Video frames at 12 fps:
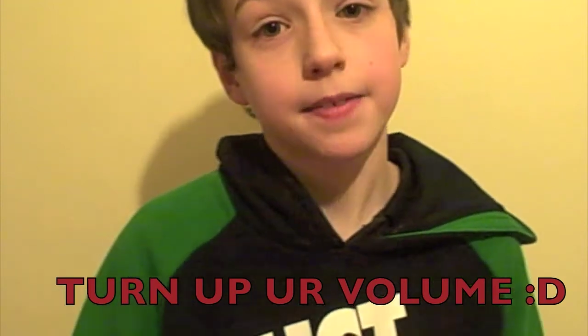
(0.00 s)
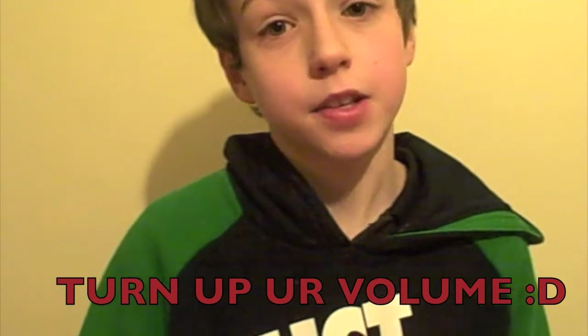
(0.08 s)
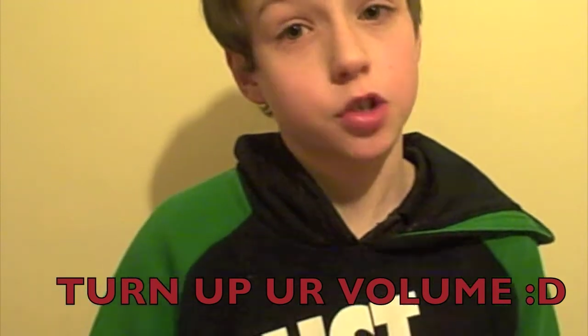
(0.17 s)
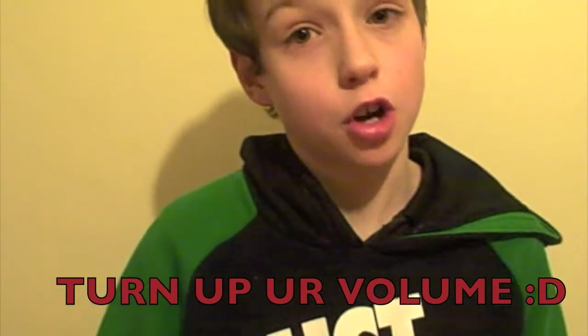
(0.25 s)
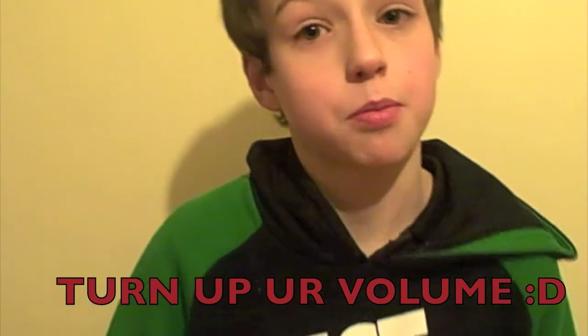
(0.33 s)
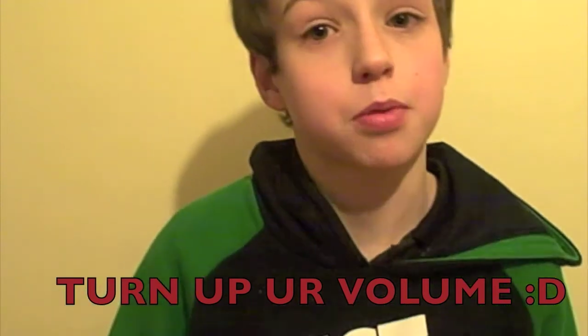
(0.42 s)
The
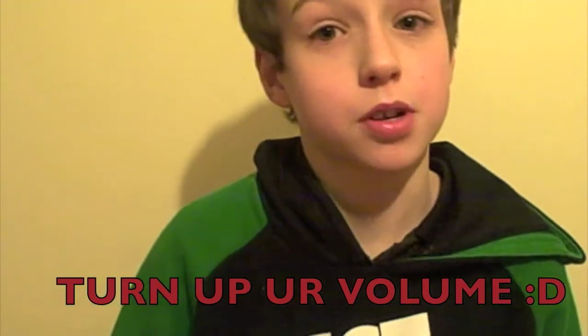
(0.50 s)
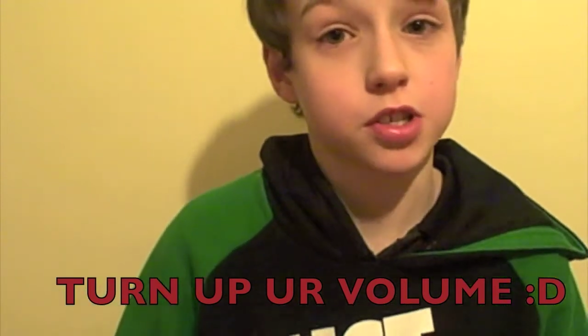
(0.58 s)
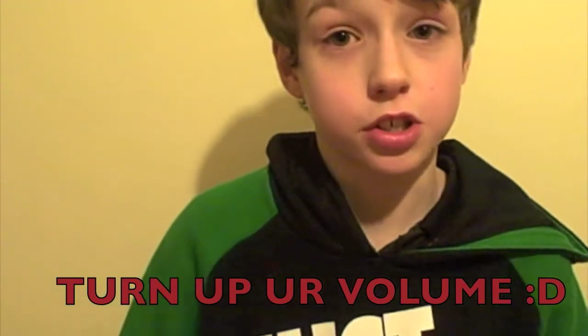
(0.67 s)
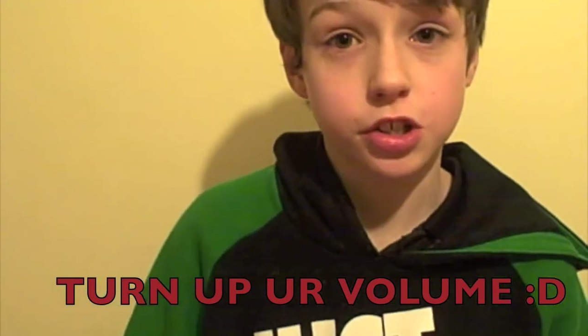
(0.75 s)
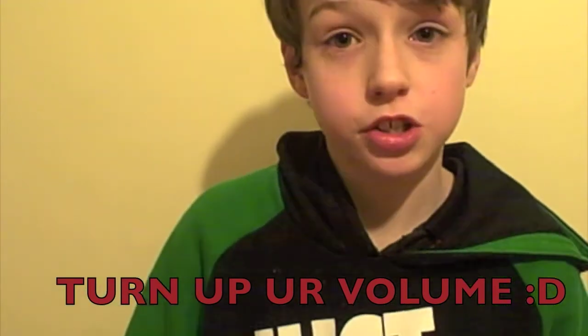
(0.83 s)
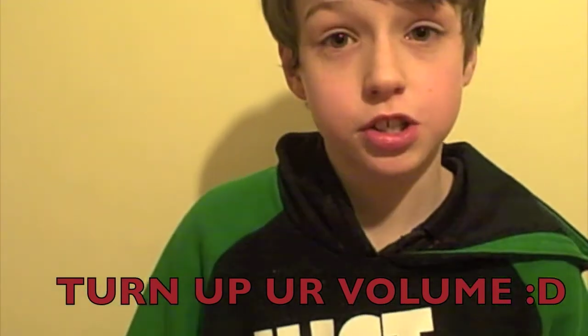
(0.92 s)
third
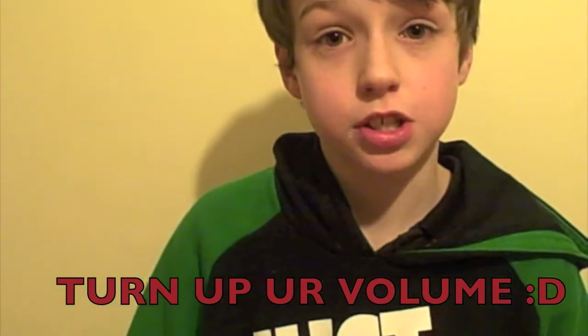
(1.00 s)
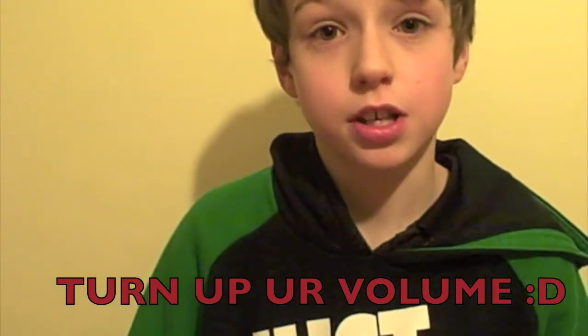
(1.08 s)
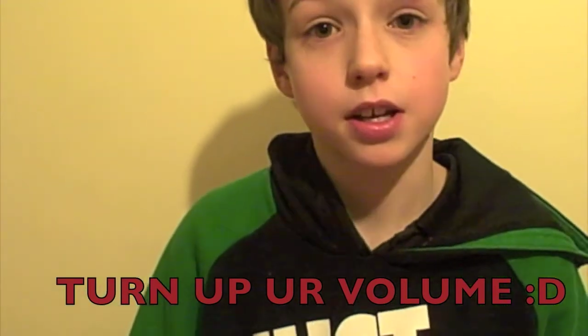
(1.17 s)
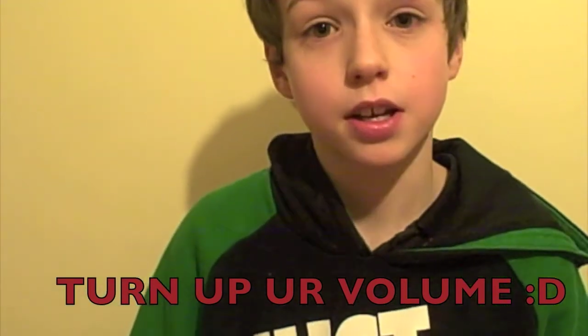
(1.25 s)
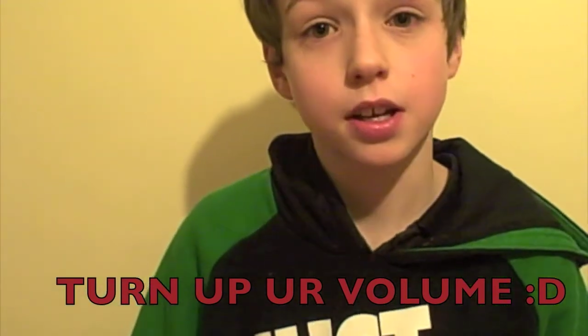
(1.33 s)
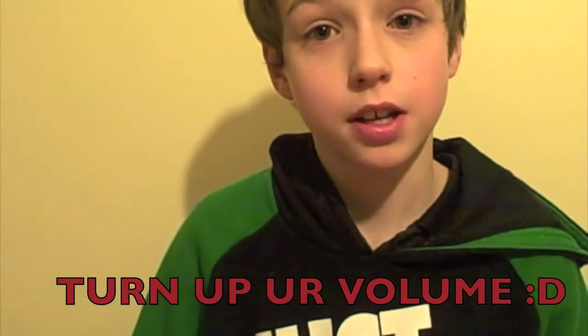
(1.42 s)
person is
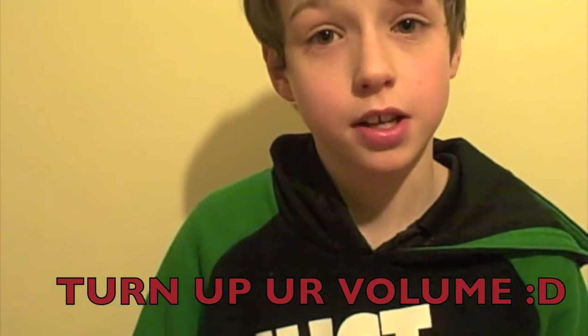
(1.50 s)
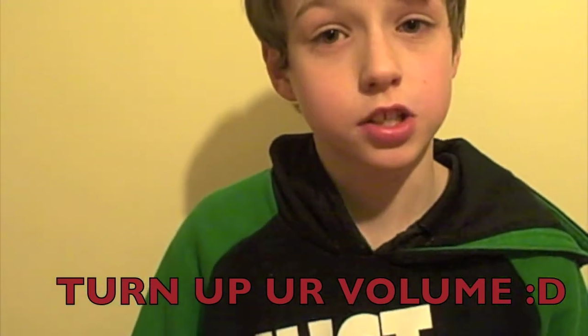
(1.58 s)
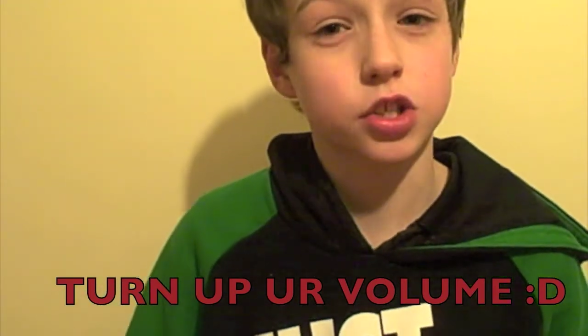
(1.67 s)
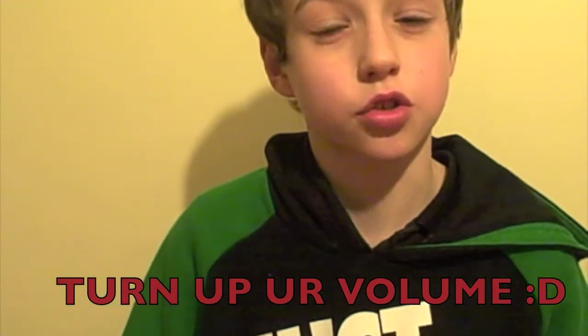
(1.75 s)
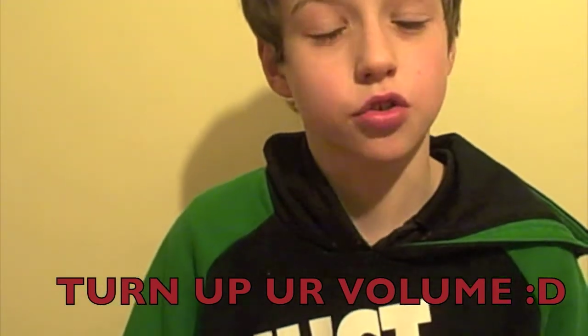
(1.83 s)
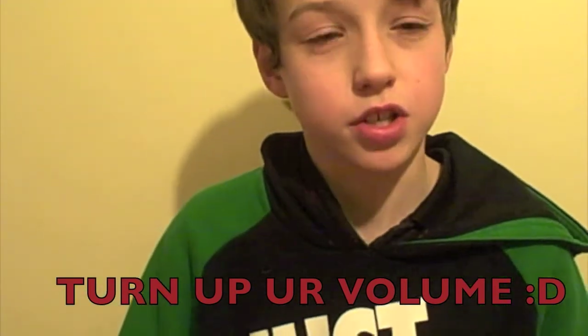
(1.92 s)

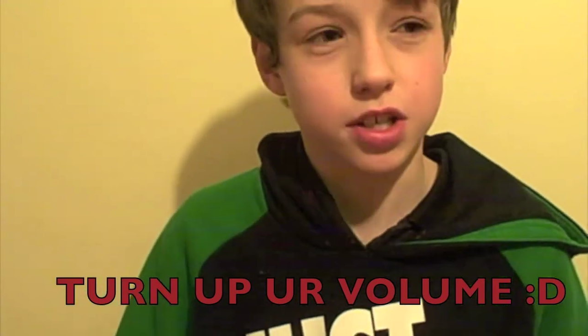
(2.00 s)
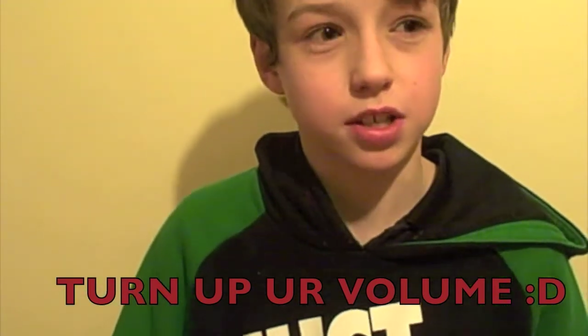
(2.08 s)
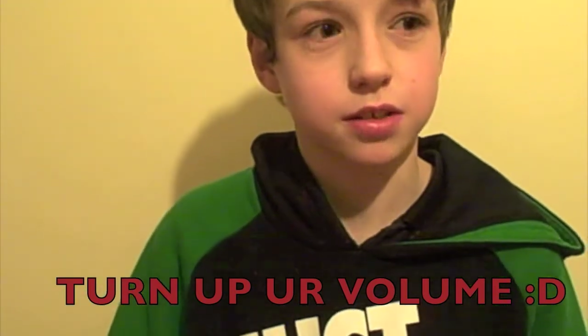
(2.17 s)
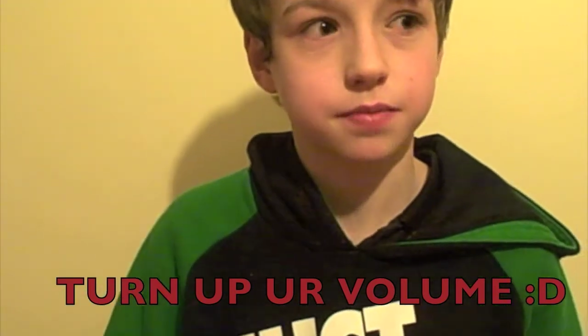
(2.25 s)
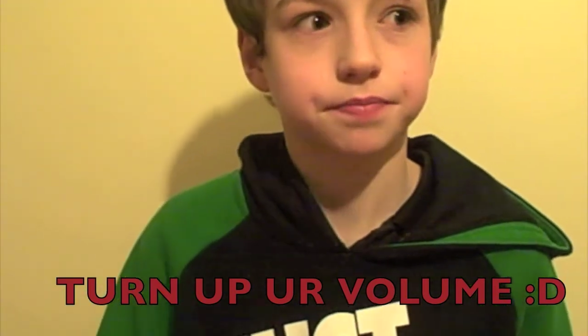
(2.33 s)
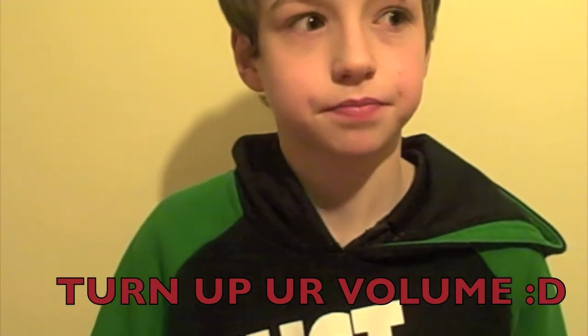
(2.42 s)
Stree.